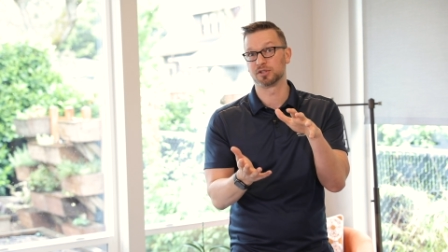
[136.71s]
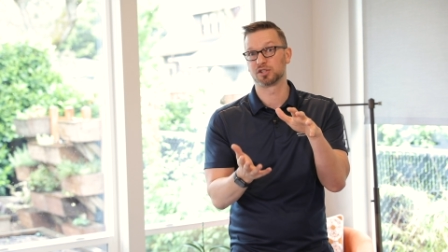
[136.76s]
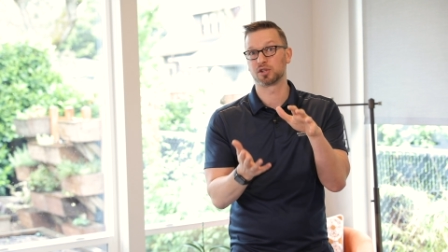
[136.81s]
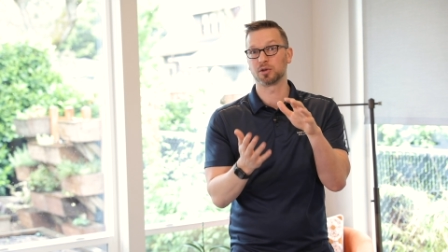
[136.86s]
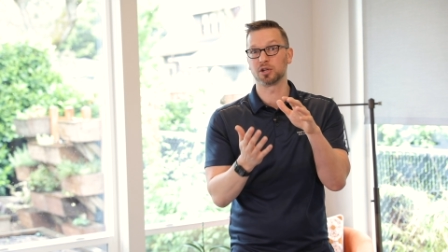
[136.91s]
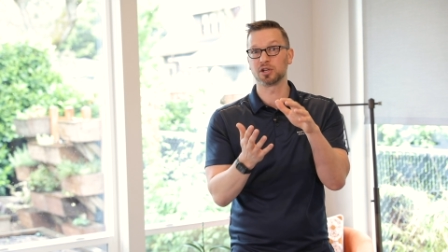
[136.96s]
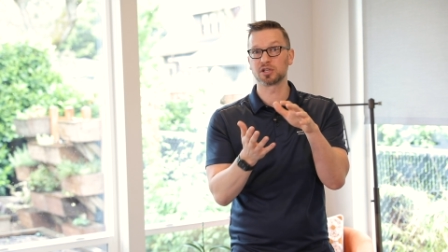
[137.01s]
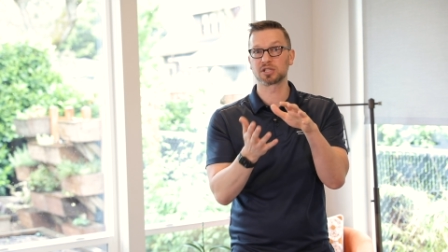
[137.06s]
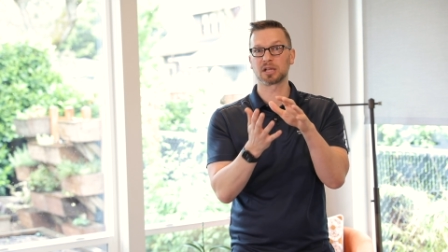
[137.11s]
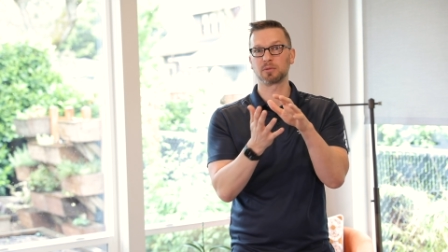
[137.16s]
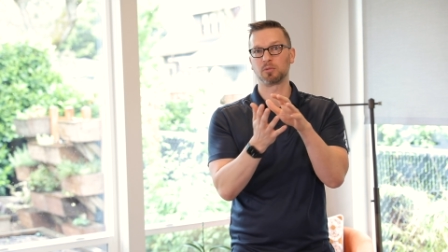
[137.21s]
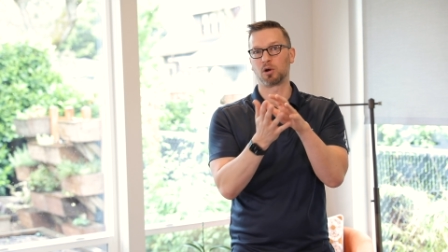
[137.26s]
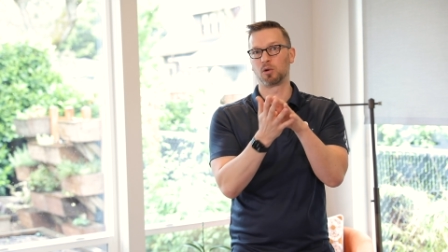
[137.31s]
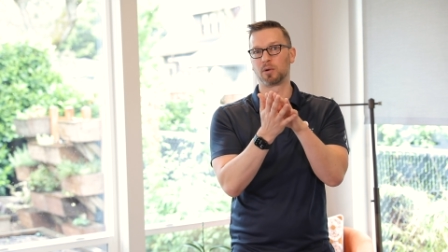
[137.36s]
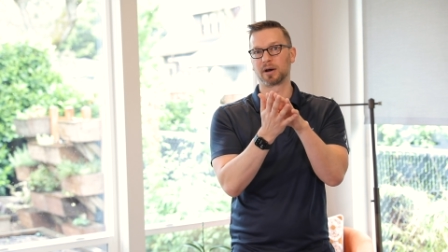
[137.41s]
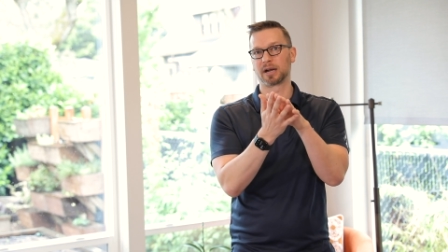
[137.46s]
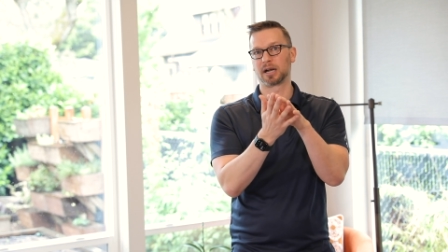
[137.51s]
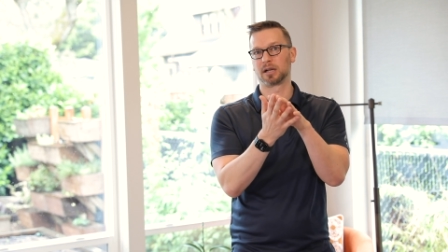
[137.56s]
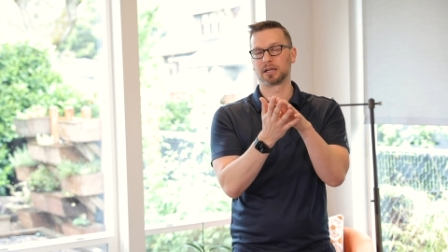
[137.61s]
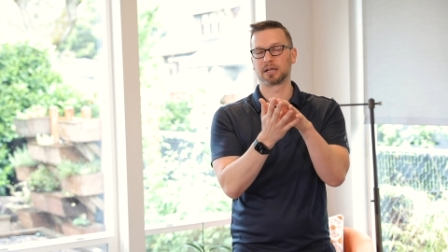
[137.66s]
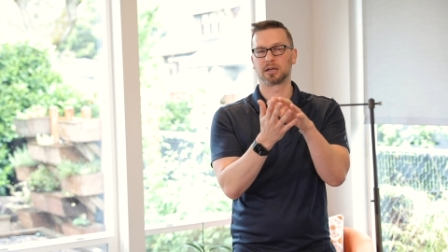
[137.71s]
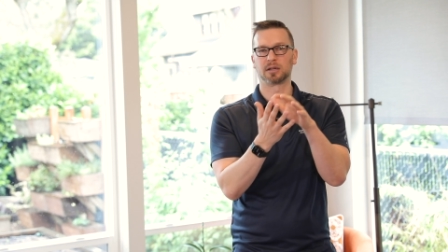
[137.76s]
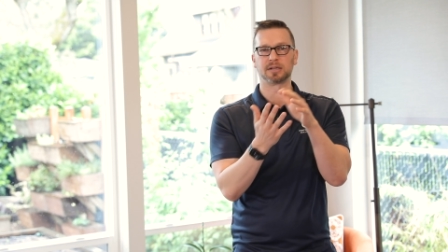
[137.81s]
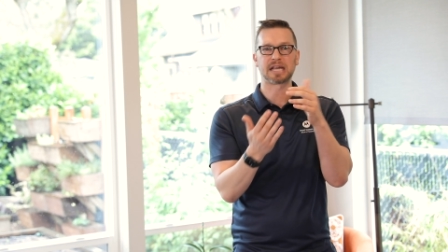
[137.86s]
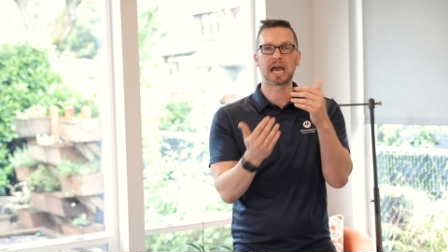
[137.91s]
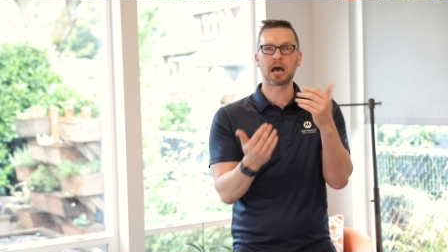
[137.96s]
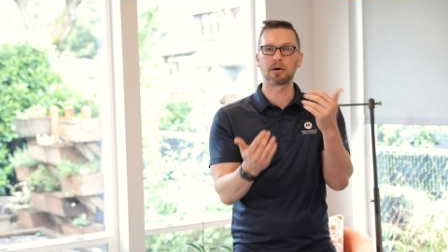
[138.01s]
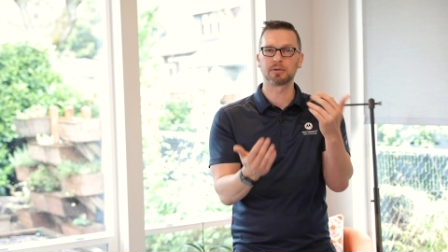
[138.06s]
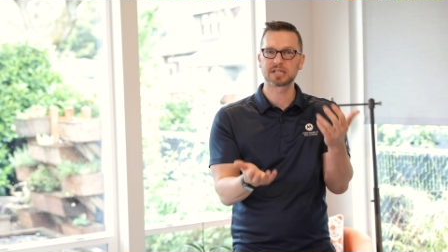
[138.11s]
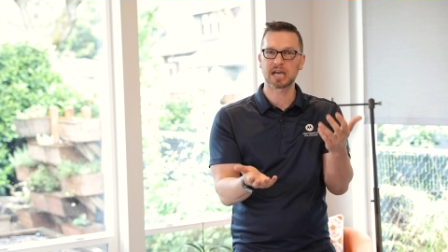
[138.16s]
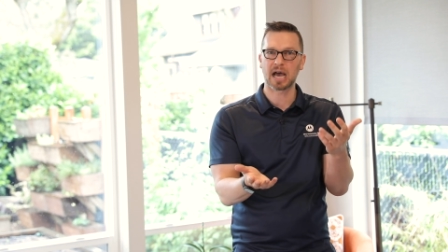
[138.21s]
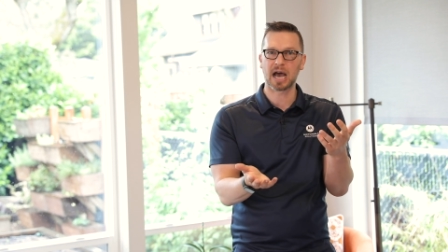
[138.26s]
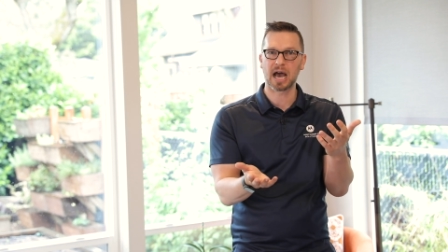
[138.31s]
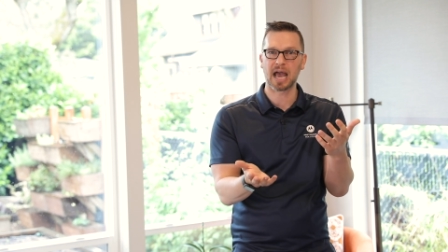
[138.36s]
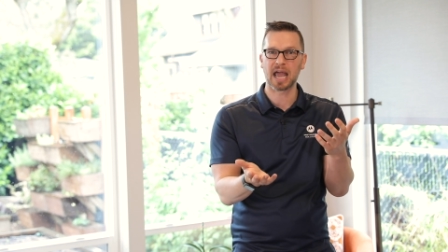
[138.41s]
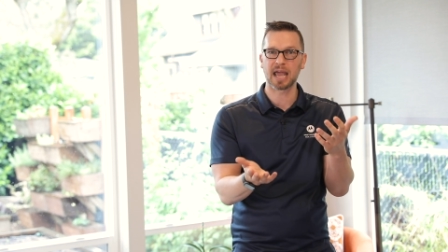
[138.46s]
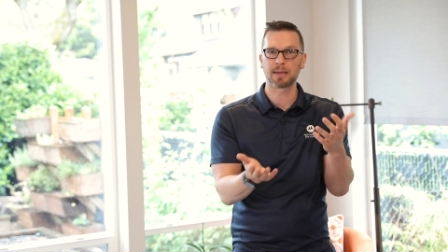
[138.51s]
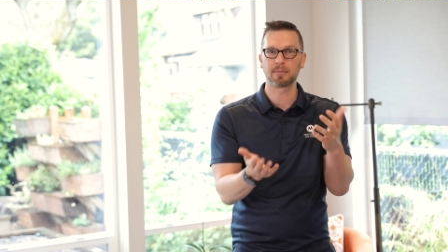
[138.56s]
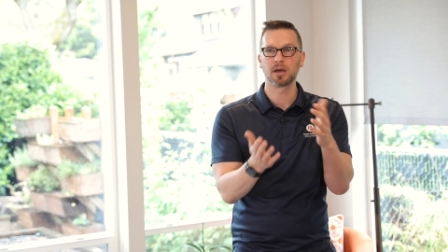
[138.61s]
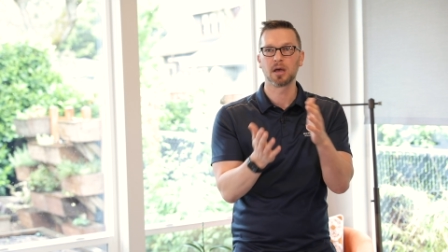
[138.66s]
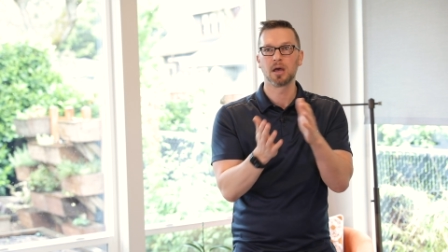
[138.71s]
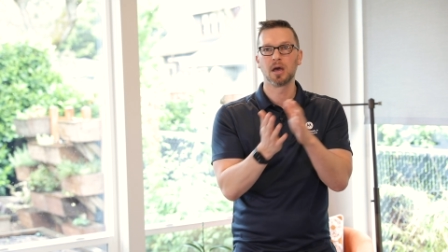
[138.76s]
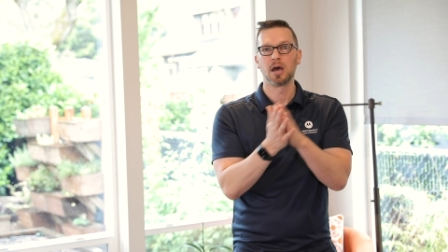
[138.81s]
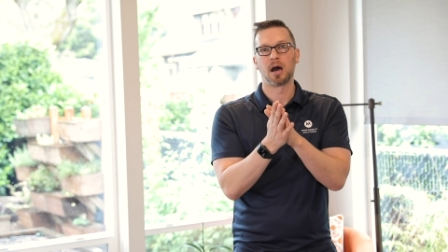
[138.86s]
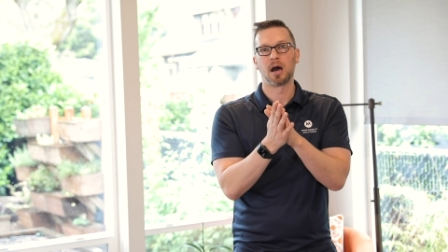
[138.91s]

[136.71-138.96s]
So usually we'll want a little downtime